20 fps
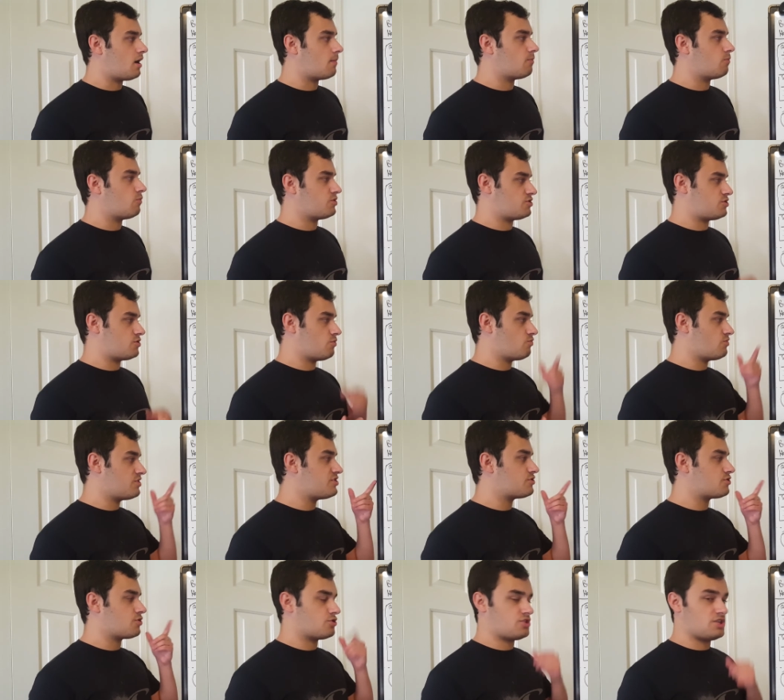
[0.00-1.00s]
was the
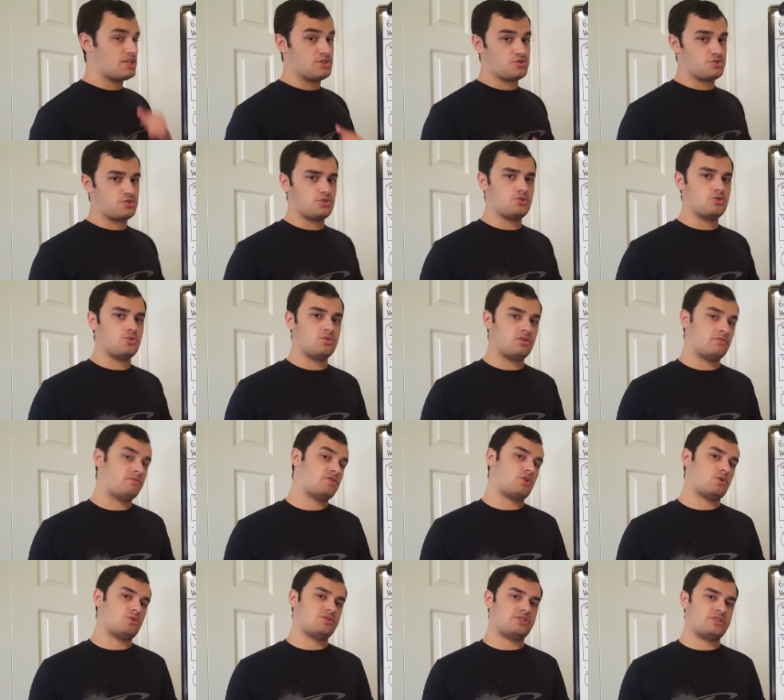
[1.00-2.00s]
Research Institute of
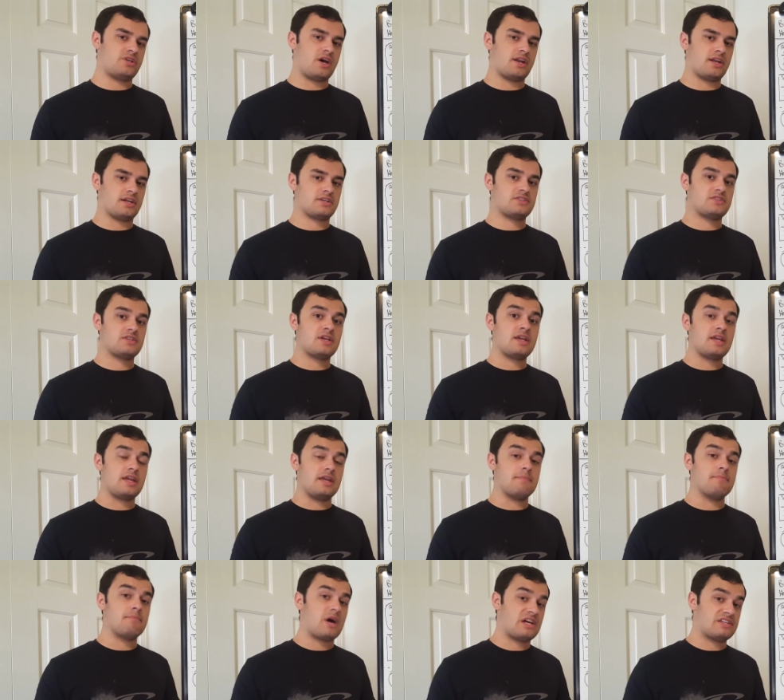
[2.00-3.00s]
Socionics
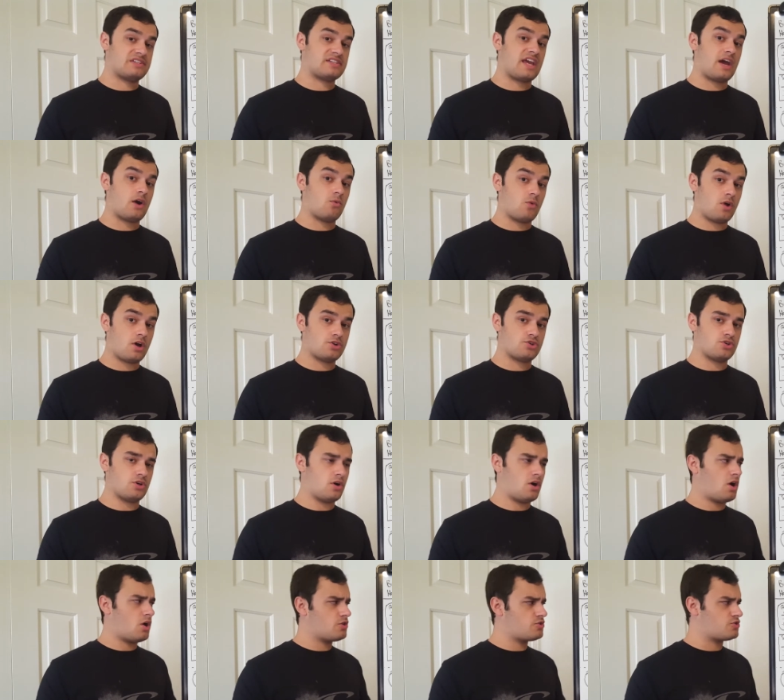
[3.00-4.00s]
in Moscow, Russia,
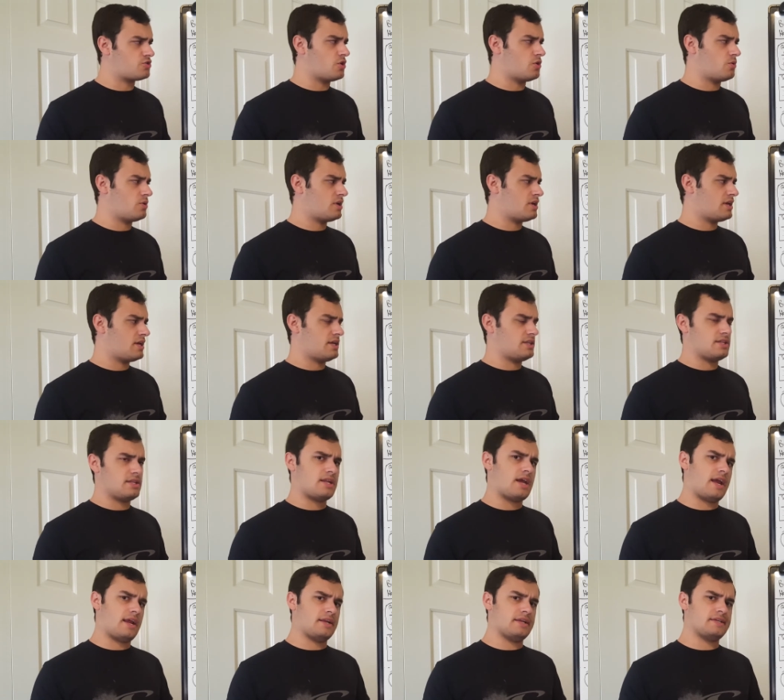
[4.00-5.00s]
also in the
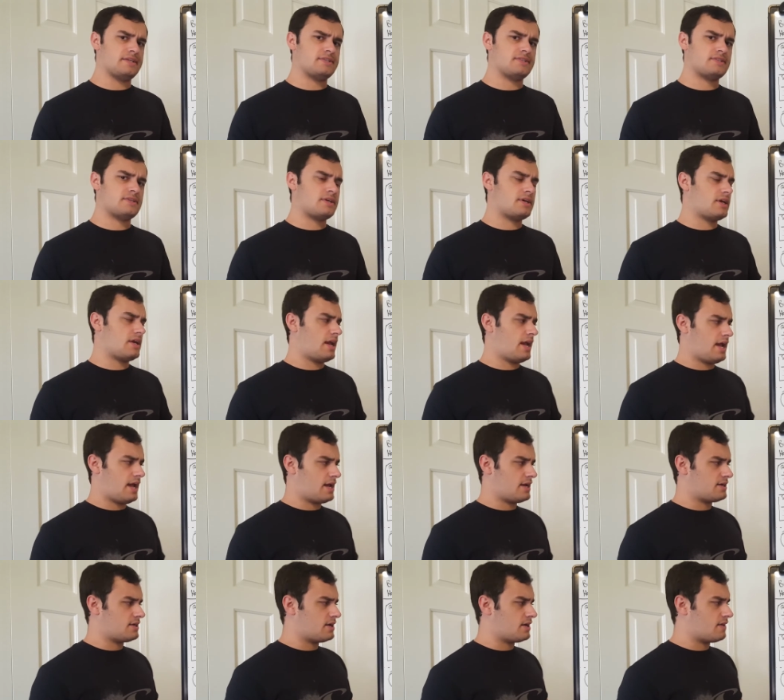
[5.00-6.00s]
90s.
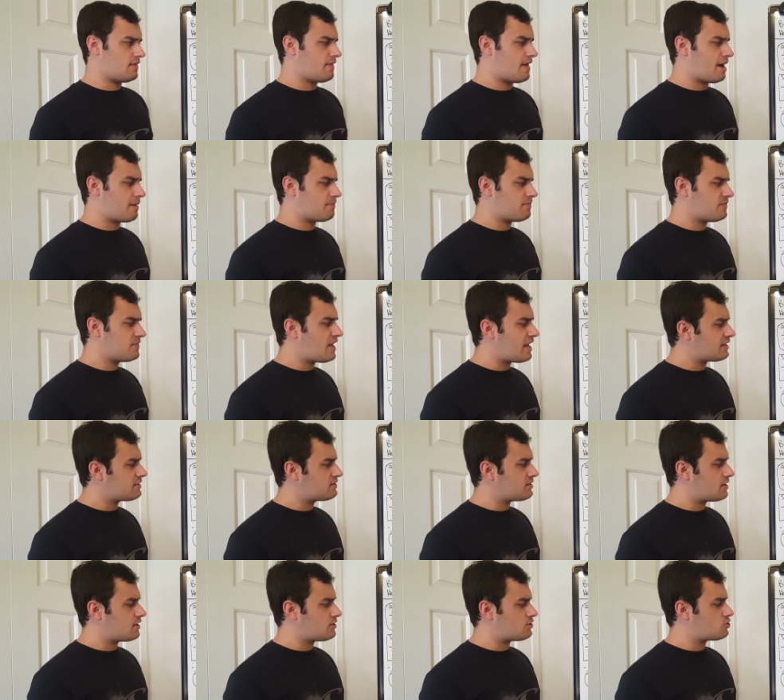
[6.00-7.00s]
And
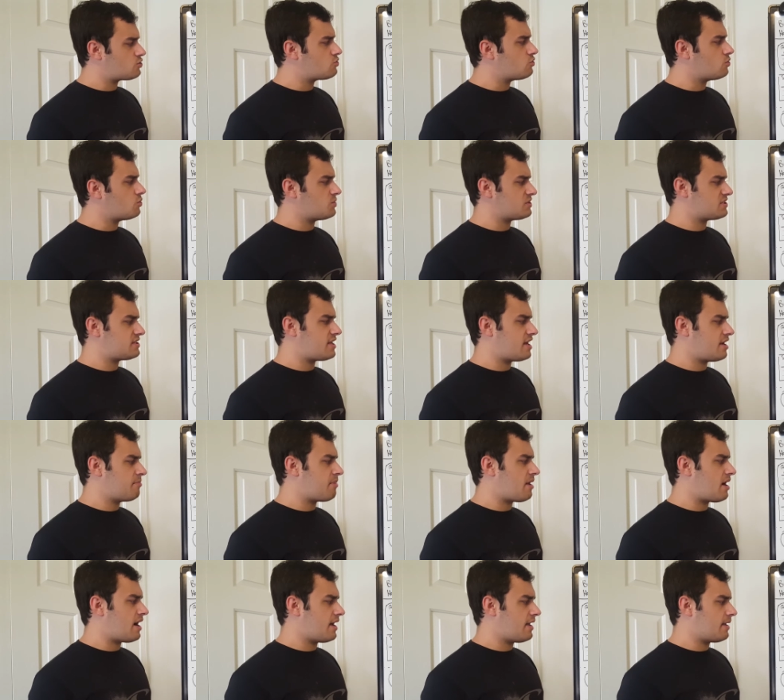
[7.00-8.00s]
that school was led
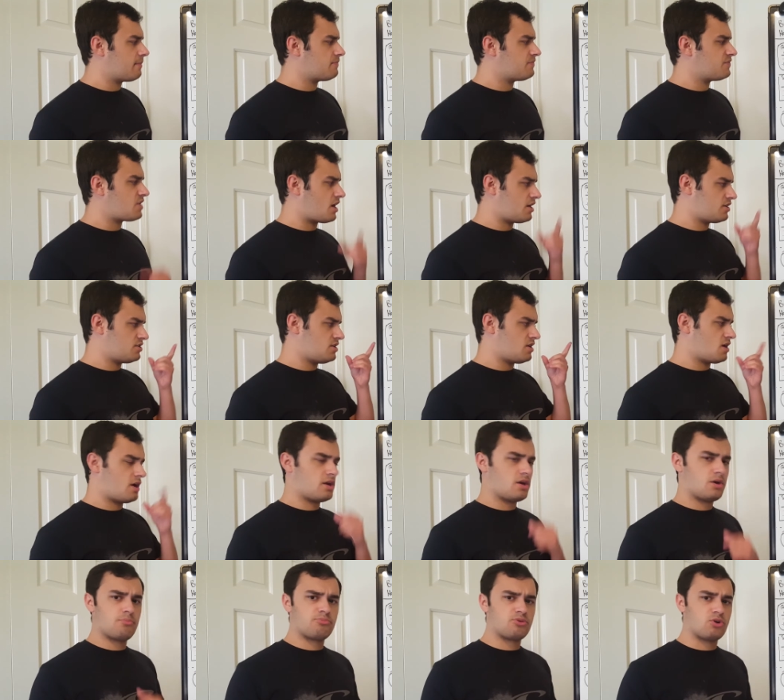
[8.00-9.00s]
by
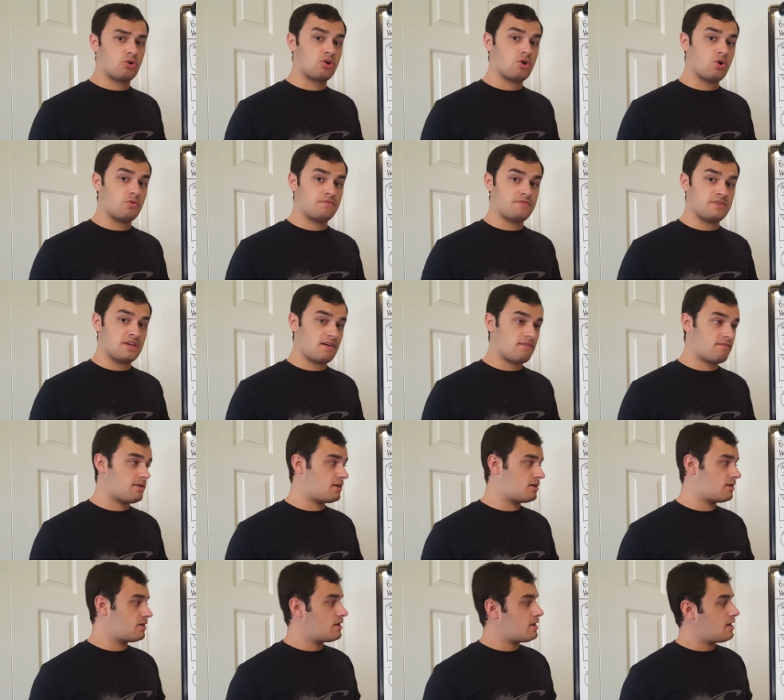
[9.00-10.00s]
Tatiana
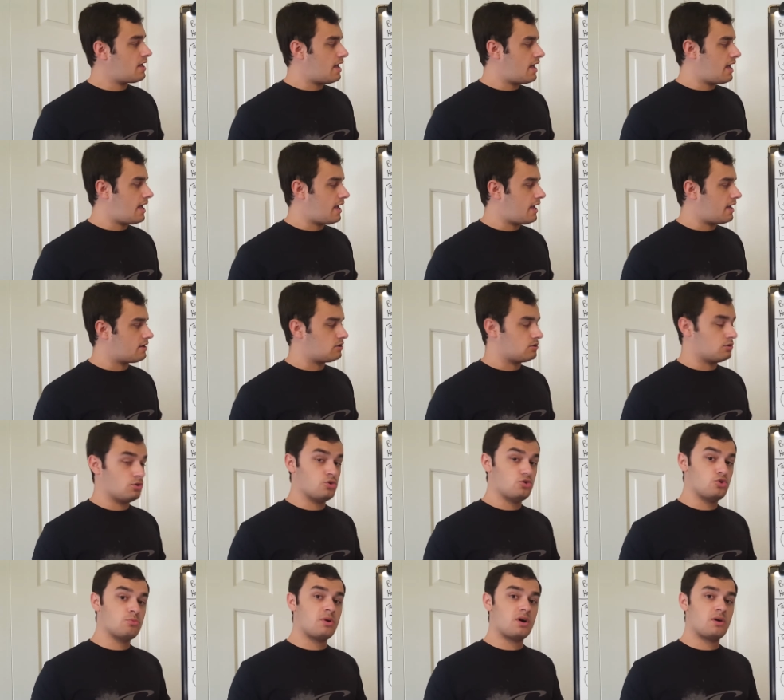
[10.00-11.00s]
Prokofieva and
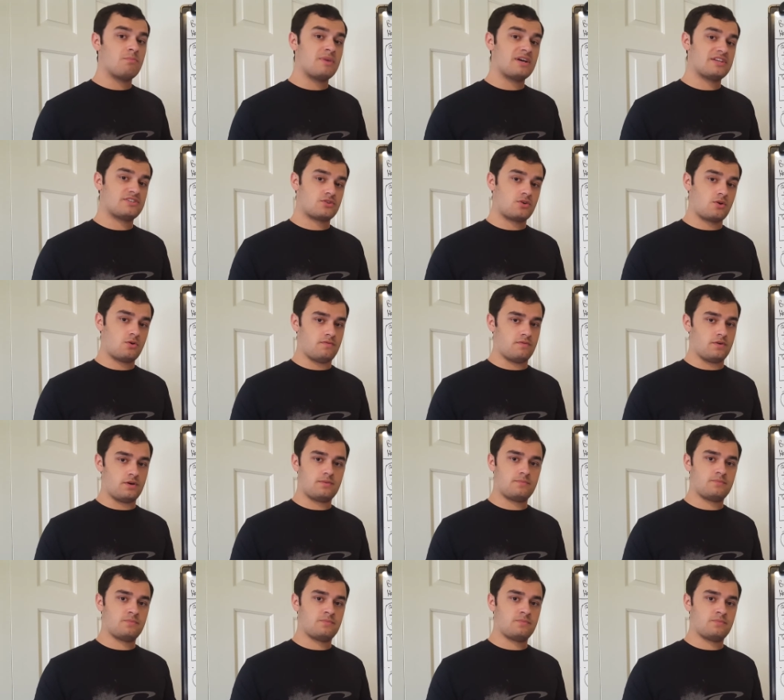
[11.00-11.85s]
Lyuba Beskova.